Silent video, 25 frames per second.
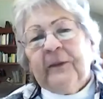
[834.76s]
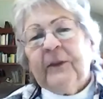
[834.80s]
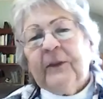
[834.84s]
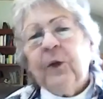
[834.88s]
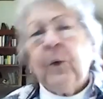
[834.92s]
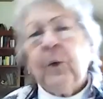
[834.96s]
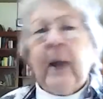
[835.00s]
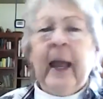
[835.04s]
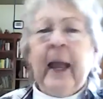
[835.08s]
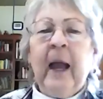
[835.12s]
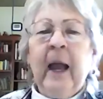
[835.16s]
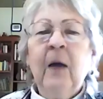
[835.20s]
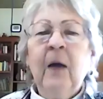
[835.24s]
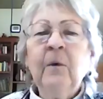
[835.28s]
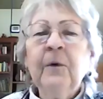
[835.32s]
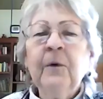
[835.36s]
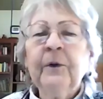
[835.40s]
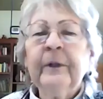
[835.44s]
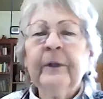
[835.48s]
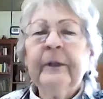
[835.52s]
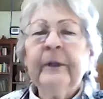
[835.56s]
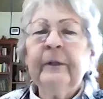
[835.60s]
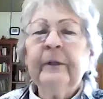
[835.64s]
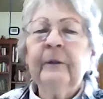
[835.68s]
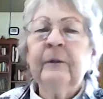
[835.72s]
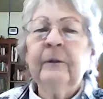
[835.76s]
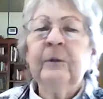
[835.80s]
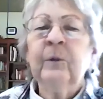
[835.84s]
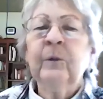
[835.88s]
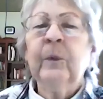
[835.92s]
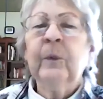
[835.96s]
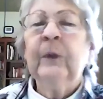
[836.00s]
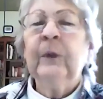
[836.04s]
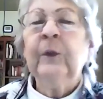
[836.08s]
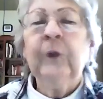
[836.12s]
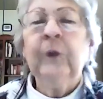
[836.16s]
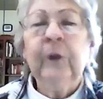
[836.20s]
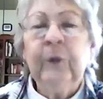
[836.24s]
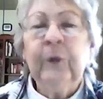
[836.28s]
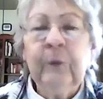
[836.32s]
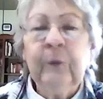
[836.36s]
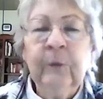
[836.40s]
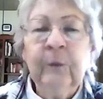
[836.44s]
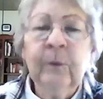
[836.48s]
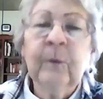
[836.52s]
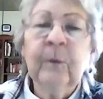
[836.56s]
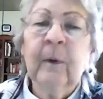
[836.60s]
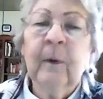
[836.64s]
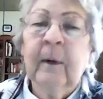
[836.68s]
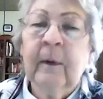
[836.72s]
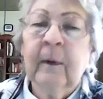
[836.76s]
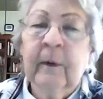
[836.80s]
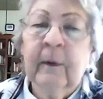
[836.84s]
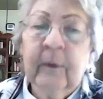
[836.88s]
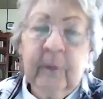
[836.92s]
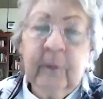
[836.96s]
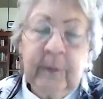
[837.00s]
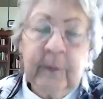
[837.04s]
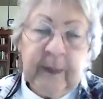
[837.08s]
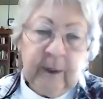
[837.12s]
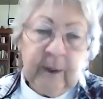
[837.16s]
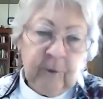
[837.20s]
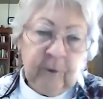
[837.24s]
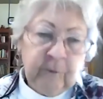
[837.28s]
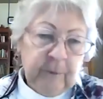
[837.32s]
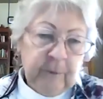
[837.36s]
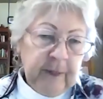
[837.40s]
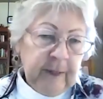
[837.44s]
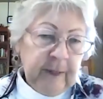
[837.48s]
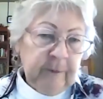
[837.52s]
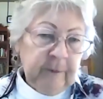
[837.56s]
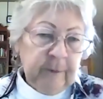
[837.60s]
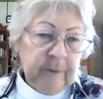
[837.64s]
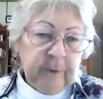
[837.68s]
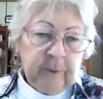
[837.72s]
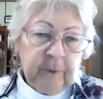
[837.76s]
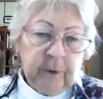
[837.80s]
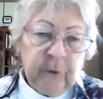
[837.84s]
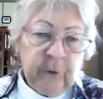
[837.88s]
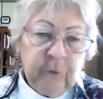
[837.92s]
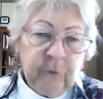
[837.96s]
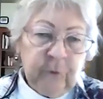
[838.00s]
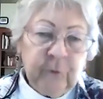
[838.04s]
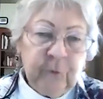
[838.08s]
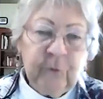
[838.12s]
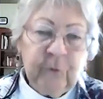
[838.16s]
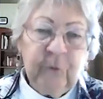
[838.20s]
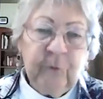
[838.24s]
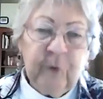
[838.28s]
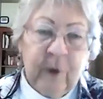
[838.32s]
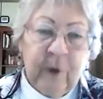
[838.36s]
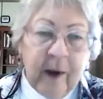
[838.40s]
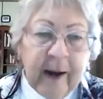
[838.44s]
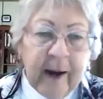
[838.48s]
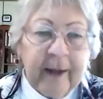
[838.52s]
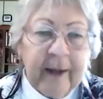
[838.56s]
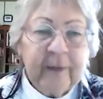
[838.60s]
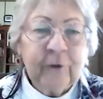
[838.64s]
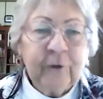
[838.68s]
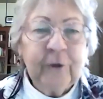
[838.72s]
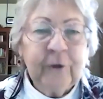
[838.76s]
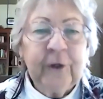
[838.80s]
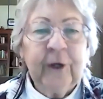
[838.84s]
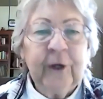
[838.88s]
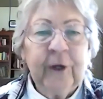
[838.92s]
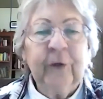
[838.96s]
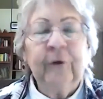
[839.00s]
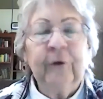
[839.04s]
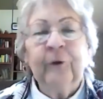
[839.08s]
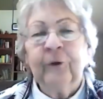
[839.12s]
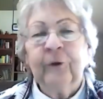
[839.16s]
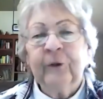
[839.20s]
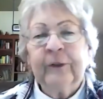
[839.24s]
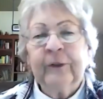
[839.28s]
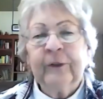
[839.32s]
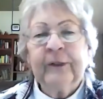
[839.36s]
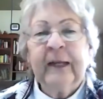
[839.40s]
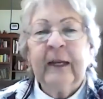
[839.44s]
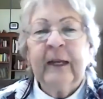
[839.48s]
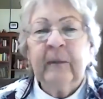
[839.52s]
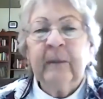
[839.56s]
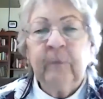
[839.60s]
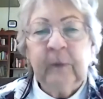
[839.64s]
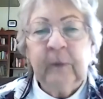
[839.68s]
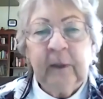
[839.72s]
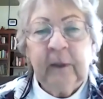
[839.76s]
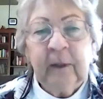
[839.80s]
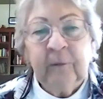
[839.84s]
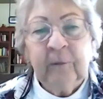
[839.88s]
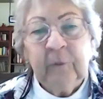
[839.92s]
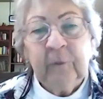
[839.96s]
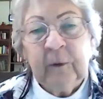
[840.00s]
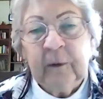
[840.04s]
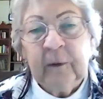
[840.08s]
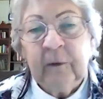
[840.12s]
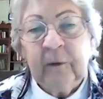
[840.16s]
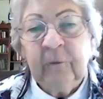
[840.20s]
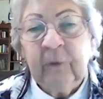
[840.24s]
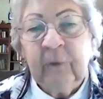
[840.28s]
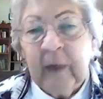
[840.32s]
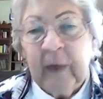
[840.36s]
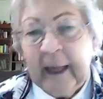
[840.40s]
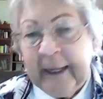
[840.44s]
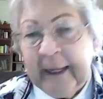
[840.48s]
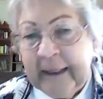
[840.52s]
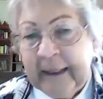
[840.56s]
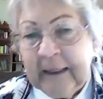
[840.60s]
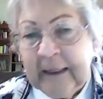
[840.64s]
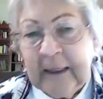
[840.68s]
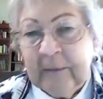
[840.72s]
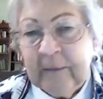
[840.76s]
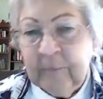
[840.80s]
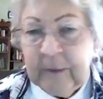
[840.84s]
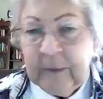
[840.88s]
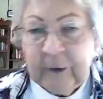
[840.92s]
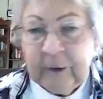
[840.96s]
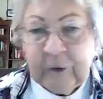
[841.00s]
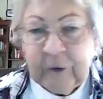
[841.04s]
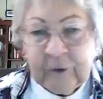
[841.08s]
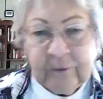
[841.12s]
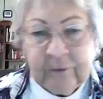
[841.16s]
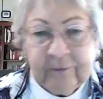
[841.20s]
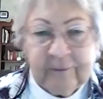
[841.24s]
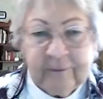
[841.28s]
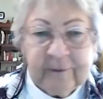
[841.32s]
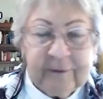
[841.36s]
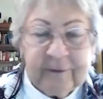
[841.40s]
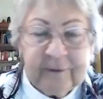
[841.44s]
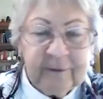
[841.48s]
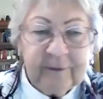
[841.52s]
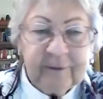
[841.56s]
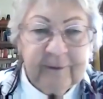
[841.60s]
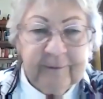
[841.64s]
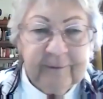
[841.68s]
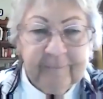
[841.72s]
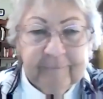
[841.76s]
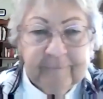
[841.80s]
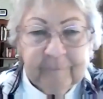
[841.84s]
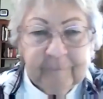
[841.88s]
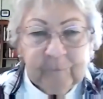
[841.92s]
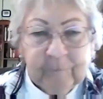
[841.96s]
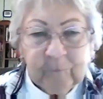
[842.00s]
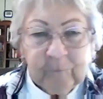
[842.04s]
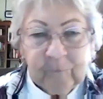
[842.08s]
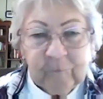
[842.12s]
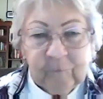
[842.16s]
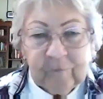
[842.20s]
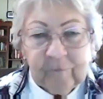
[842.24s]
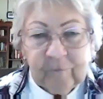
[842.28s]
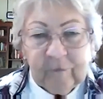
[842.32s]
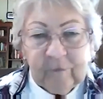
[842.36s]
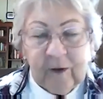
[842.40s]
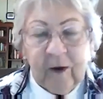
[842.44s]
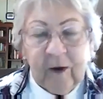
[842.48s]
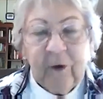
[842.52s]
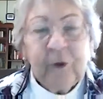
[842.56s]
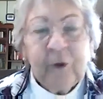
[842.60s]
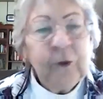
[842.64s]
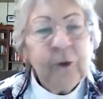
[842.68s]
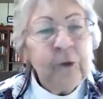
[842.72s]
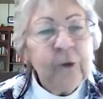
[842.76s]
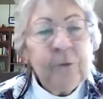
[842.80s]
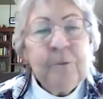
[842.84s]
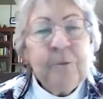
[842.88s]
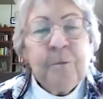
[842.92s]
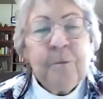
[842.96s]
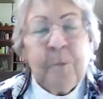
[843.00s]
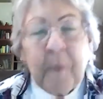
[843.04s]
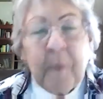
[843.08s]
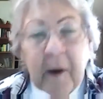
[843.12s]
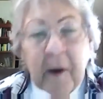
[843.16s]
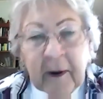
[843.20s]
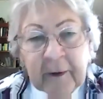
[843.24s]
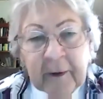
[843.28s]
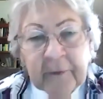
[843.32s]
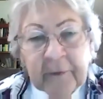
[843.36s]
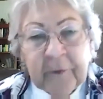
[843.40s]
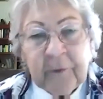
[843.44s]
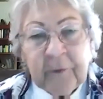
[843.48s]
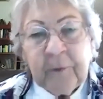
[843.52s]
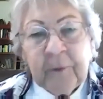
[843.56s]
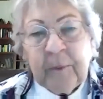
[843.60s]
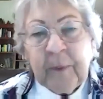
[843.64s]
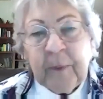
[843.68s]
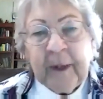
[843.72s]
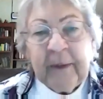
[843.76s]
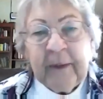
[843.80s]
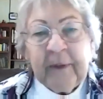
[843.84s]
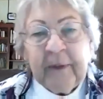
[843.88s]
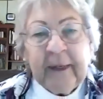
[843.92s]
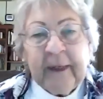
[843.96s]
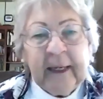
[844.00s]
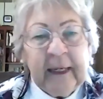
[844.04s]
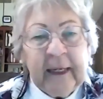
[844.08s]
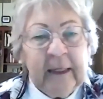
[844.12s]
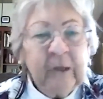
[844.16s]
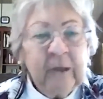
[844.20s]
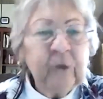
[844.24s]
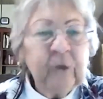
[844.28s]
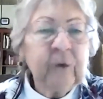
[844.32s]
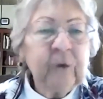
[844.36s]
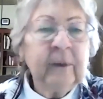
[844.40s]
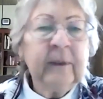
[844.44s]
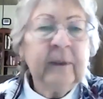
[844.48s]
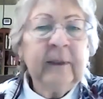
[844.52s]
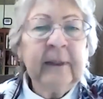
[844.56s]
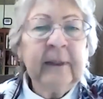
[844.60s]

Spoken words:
So how are you when you are around people who do not share your same level of light emissions? Are you bothered by the hatred